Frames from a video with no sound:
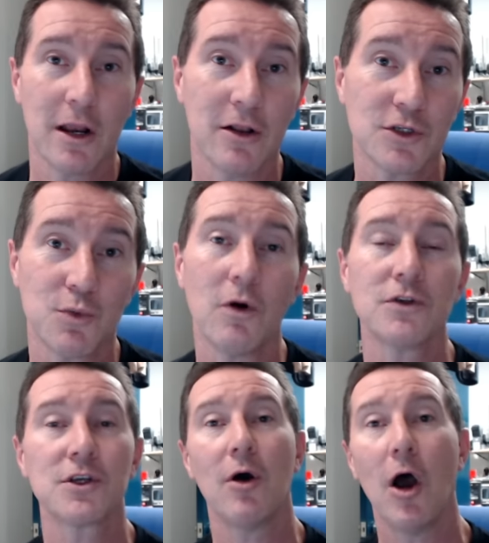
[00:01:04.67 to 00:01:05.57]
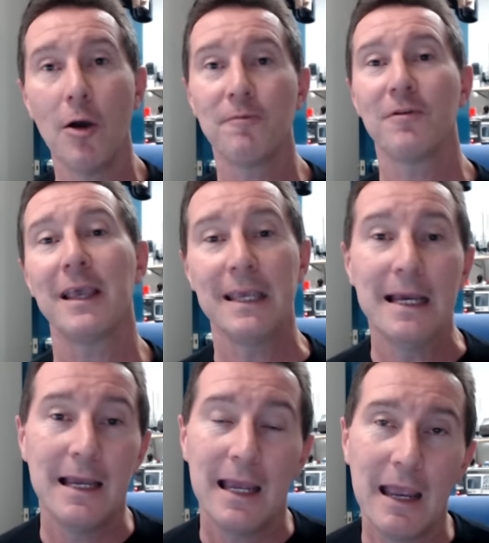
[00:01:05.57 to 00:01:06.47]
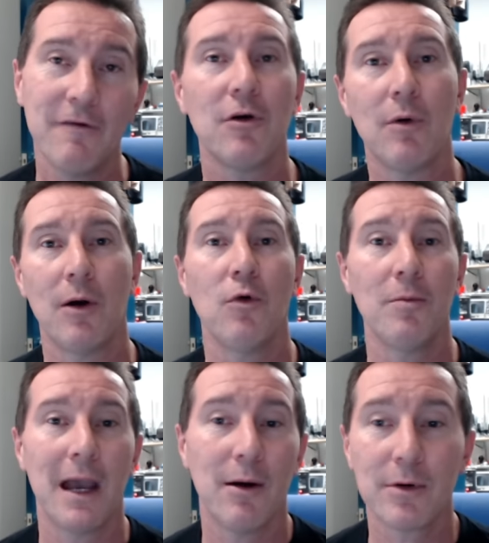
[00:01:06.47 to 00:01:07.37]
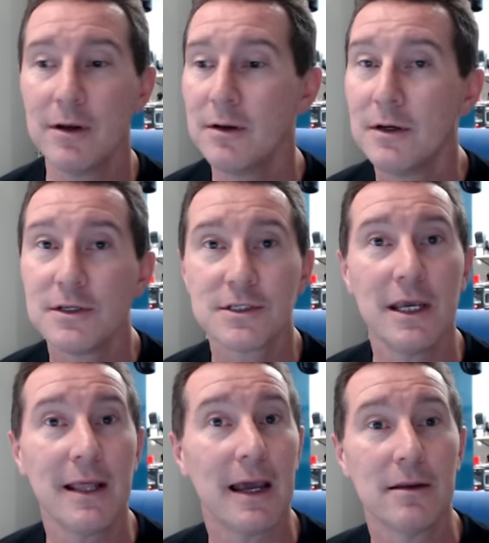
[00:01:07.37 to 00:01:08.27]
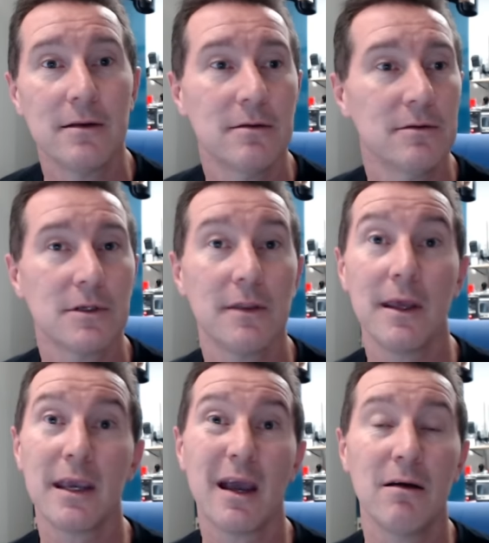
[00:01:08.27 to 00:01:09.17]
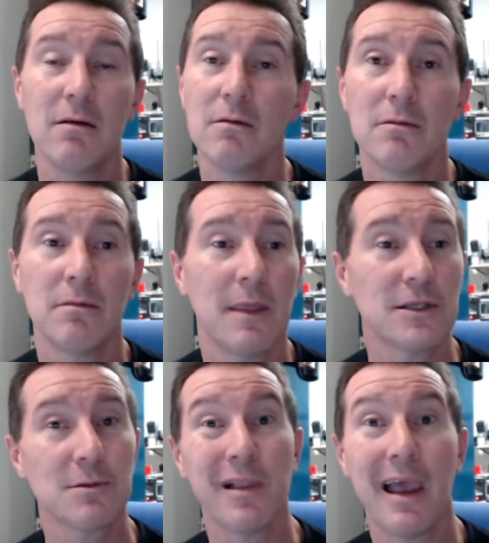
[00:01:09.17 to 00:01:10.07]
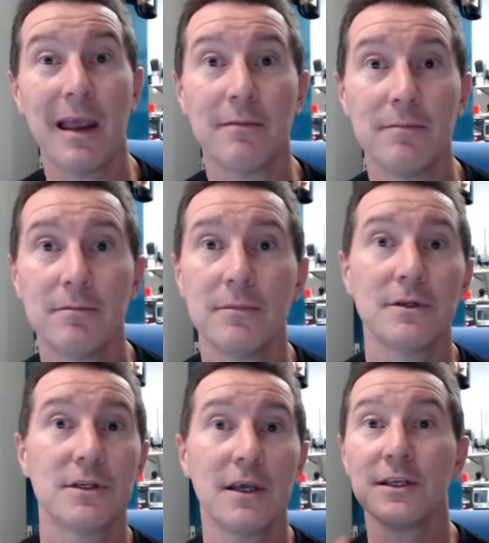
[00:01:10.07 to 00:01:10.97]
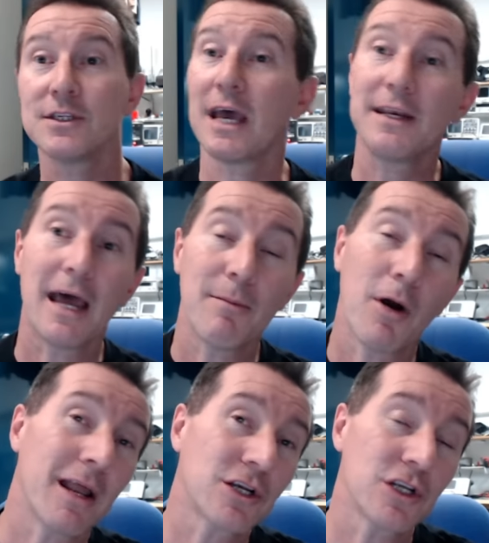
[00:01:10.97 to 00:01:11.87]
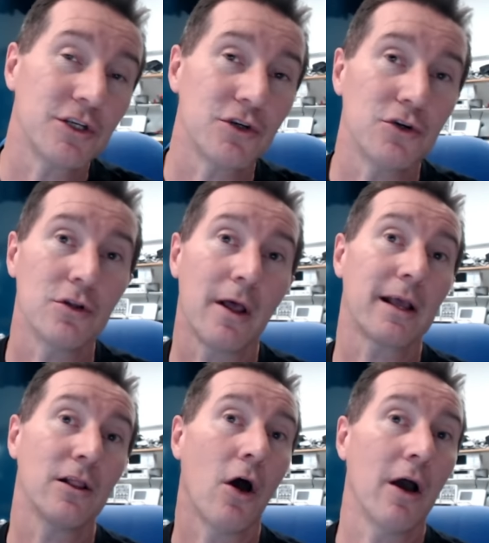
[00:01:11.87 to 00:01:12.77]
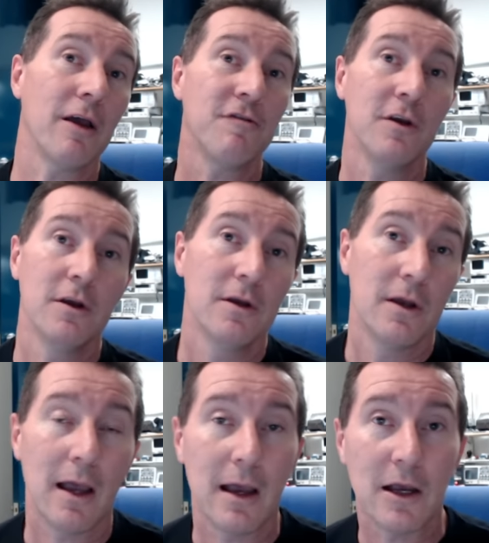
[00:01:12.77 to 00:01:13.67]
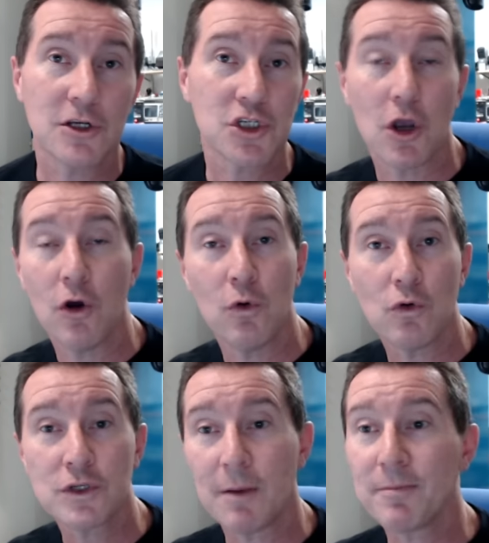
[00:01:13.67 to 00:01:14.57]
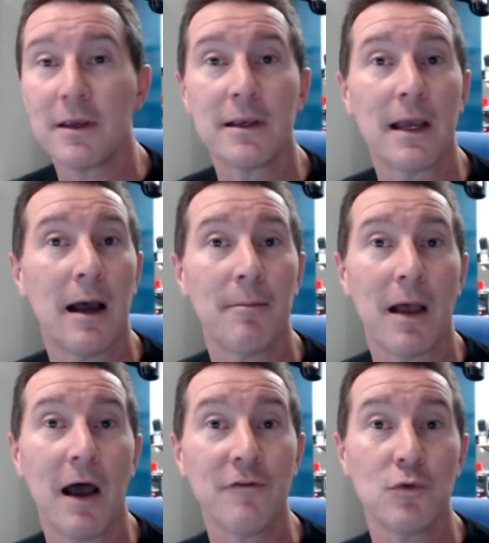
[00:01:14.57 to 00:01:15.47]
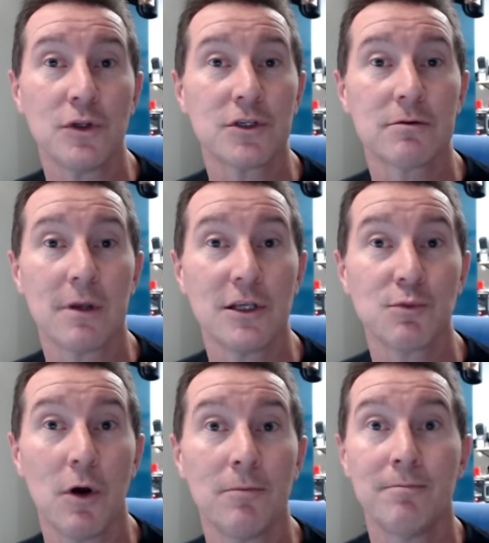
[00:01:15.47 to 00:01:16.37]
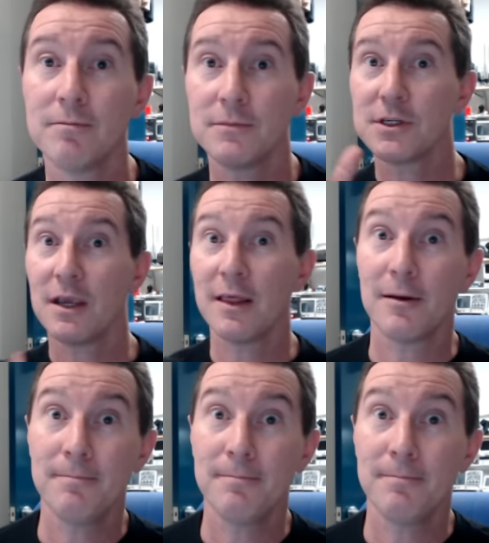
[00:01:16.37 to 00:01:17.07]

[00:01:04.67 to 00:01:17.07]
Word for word: as well. So hopefully everyone will be able to see that. So there you go. That's the plan. See you this Saturday. I might actually do like a live uh, show or something um, afterwards as well. See you then.